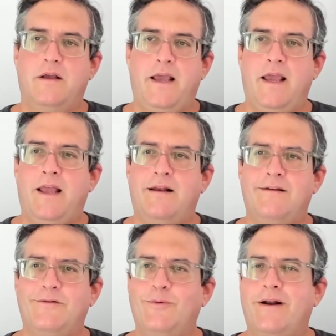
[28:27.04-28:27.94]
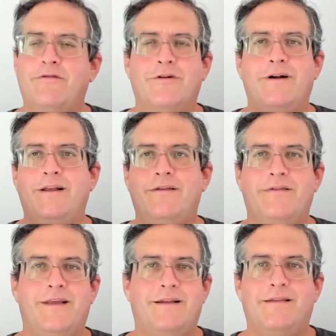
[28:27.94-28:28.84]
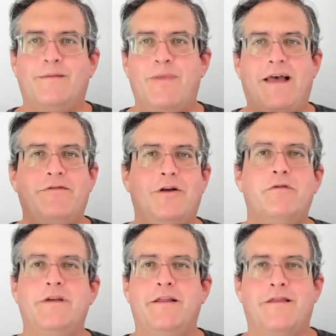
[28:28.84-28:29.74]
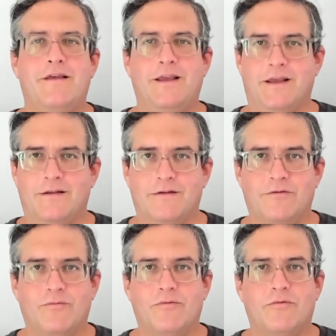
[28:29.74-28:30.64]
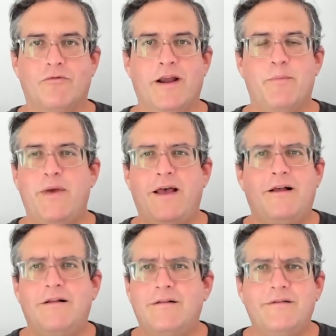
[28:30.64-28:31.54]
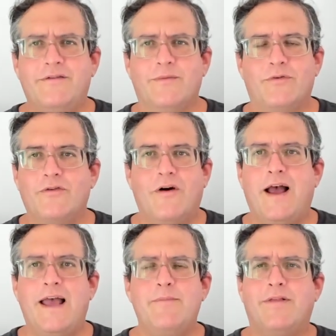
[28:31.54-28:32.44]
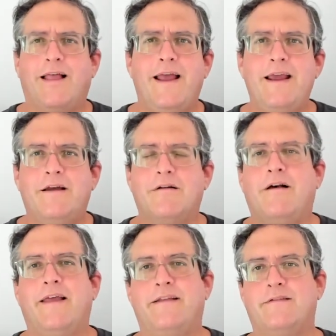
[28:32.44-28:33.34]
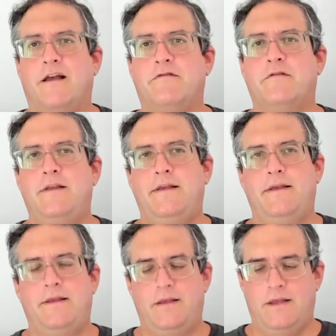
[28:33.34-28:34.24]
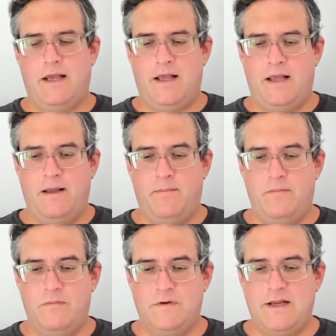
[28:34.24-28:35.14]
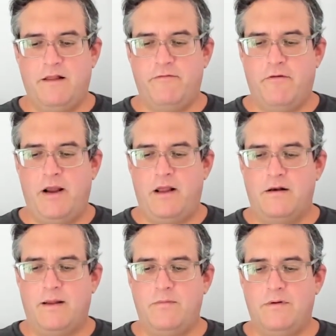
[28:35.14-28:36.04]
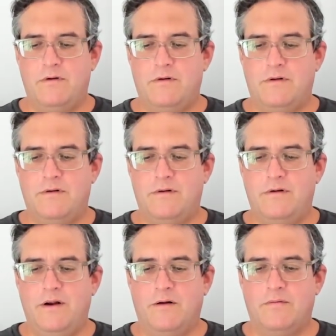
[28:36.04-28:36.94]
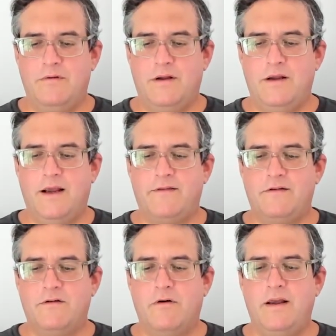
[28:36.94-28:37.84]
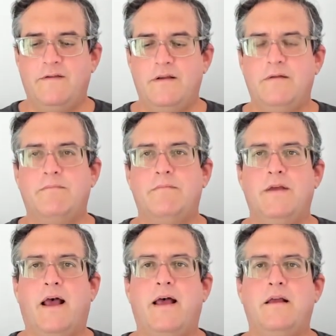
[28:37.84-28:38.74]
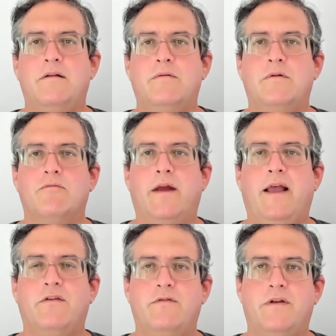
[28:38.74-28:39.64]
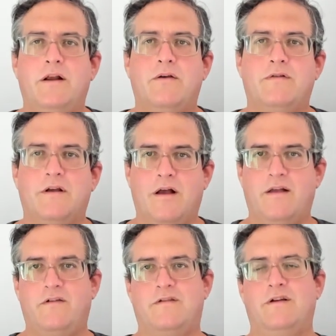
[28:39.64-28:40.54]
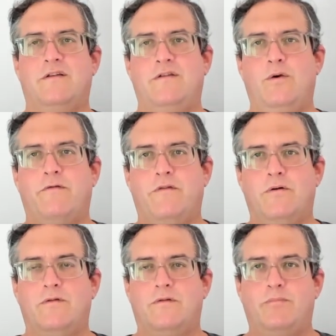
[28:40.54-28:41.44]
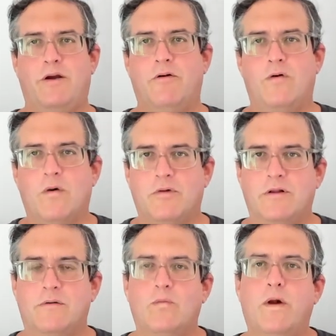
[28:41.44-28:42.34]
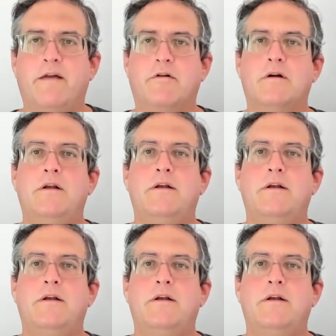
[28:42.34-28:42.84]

and do whatever it is that the Pavlovian thing is. Ring a bell, subscribe, like, all that stuff. Tell a friend. You got this crazy guy doing reaction videos to consciousness, UFOs, paranormal, and whatever.